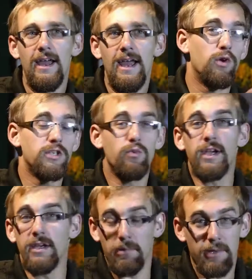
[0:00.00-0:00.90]
And once
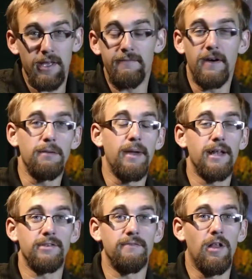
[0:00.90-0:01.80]
we can agree on the
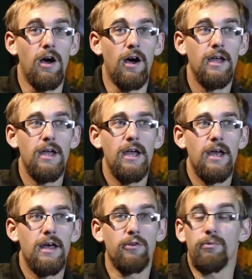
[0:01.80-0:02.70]
fundamentals of law,
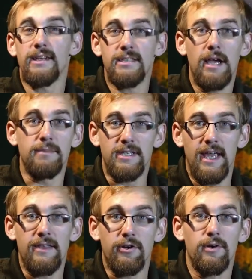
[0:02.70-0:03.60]
the rest comes
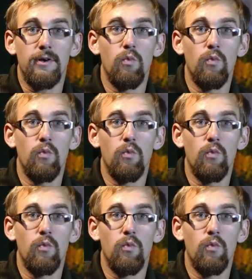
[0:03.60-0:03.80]
together.